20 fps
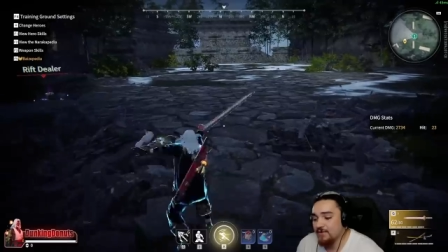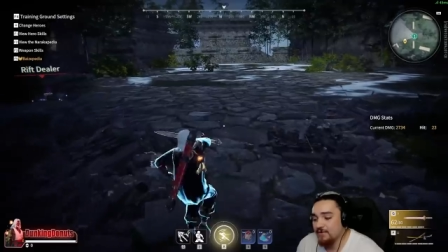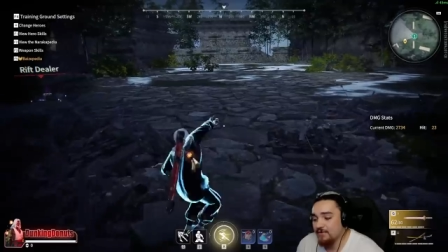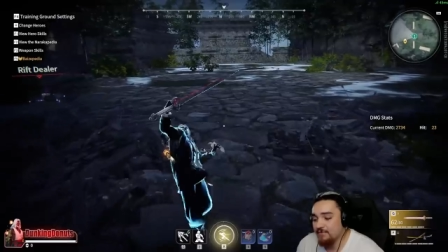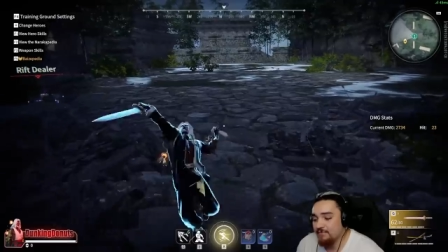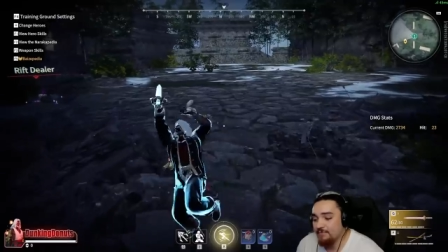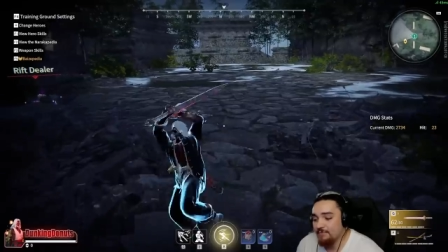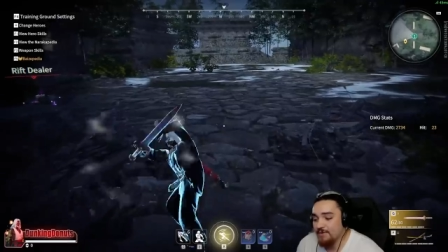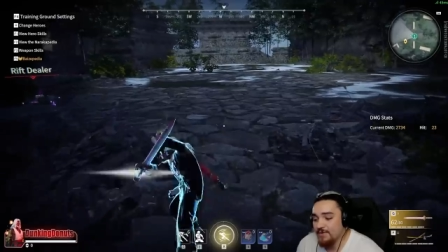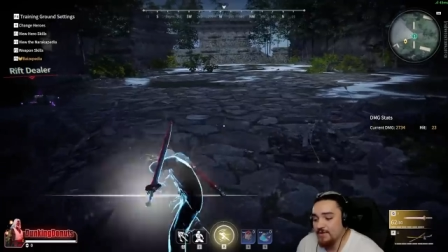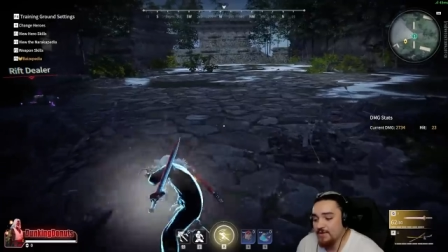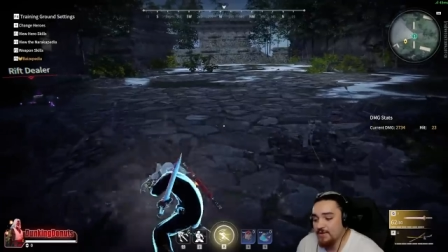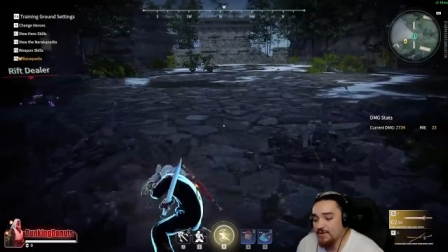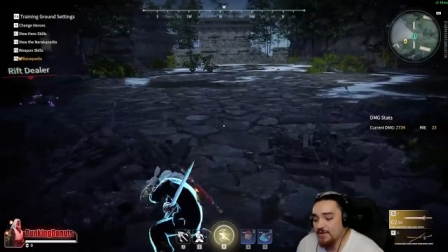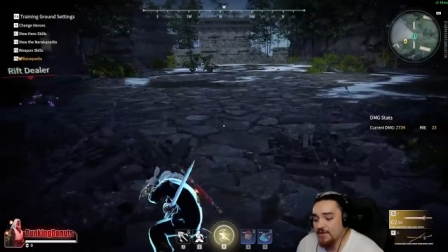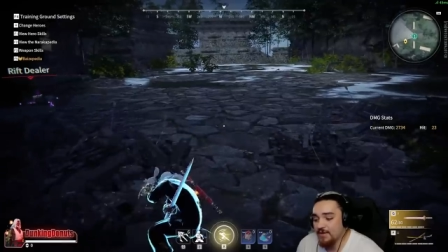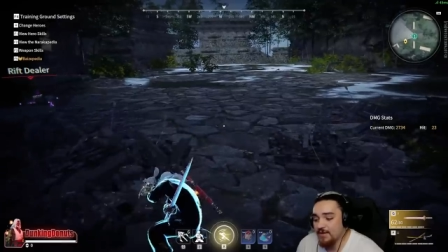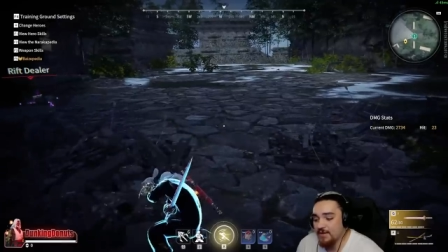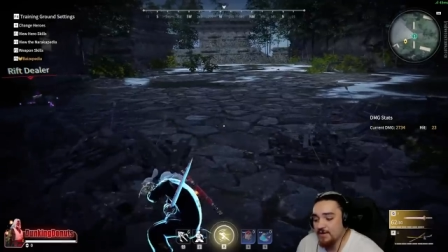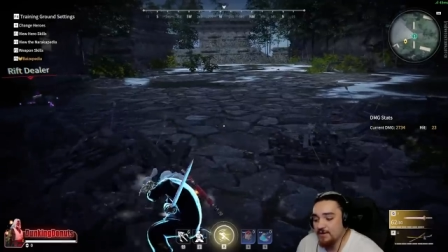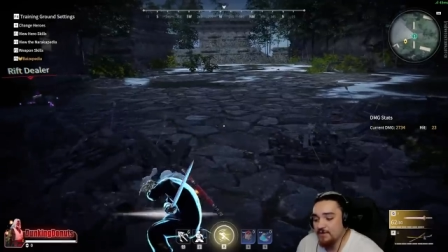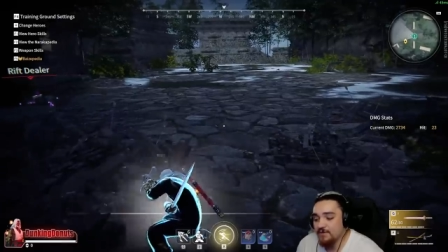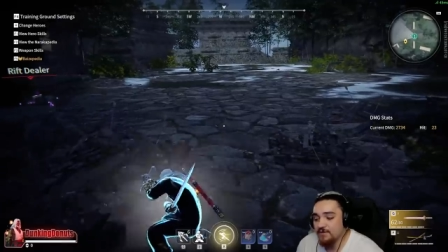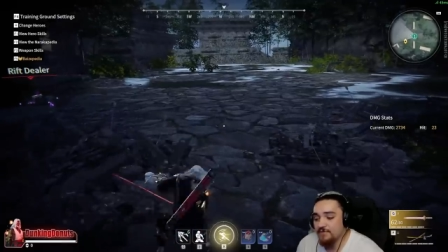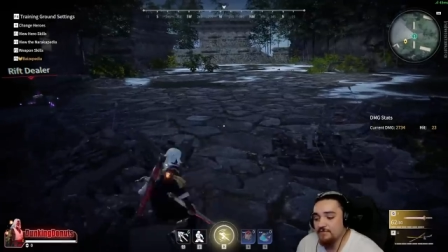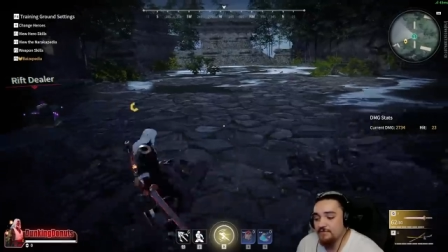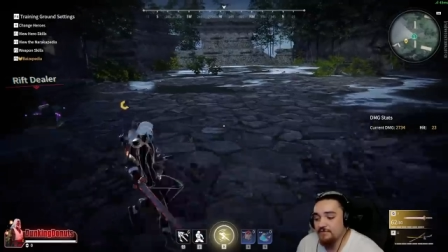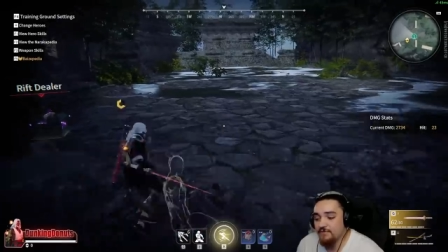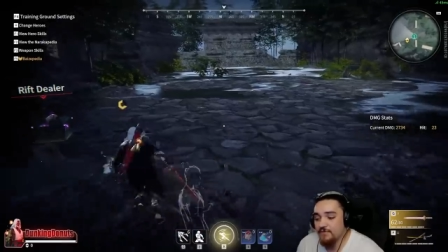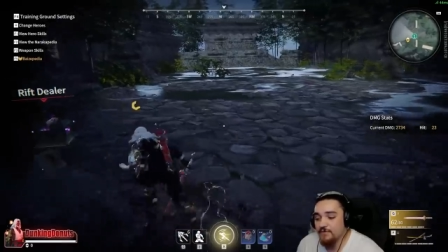of being in the
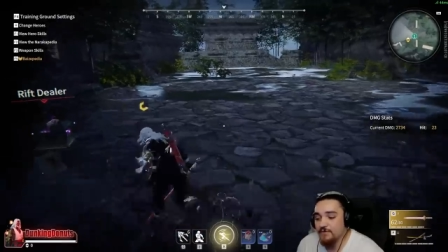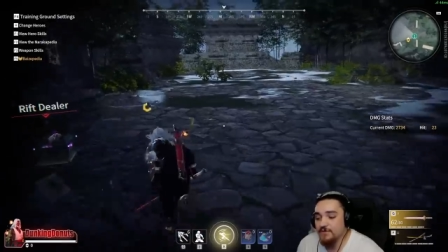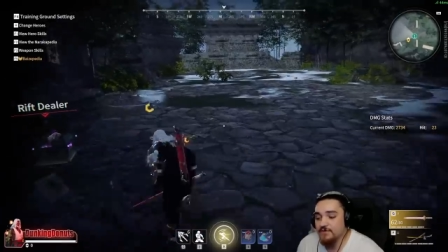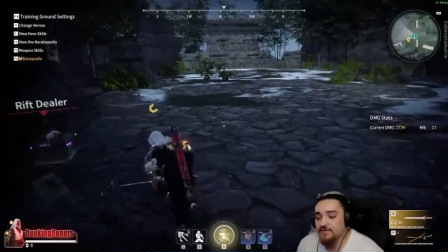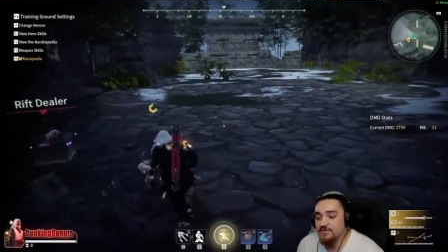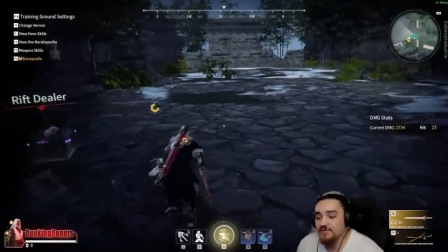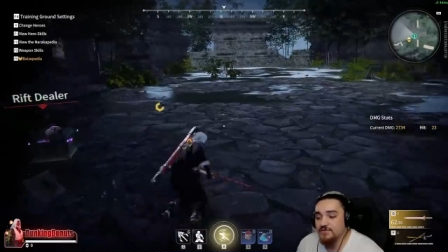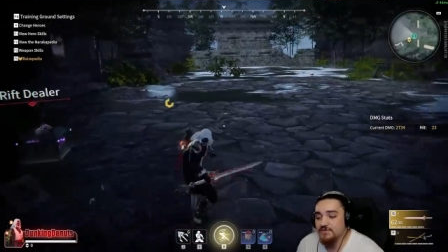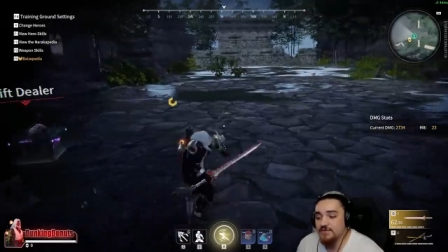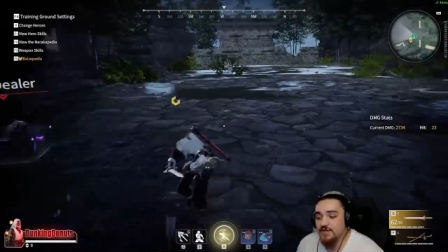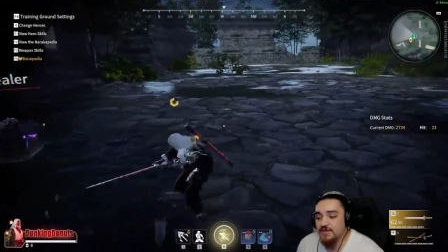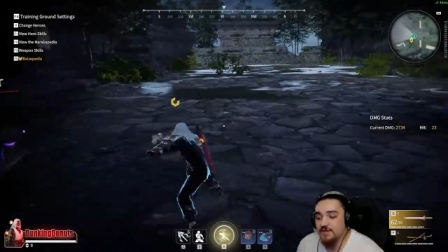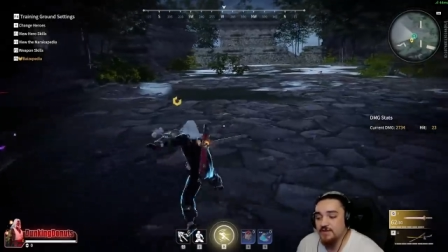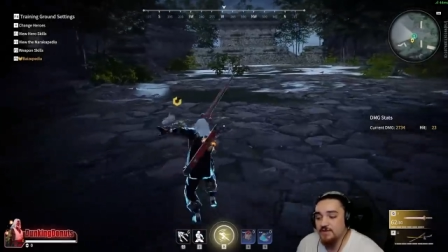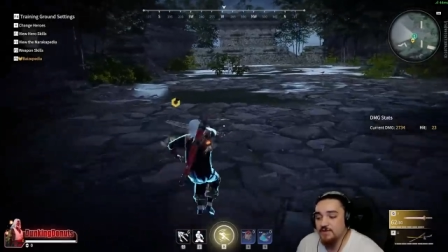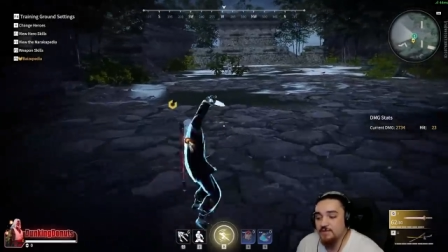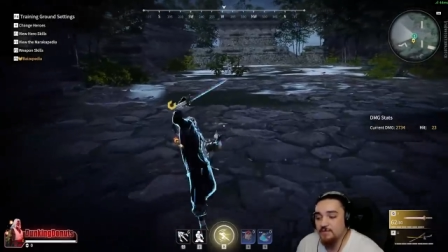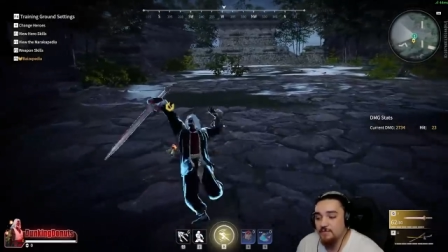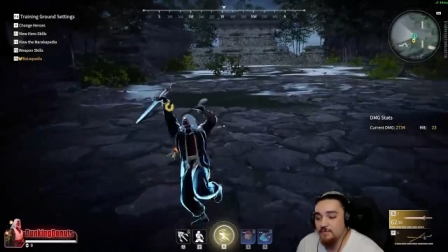focus state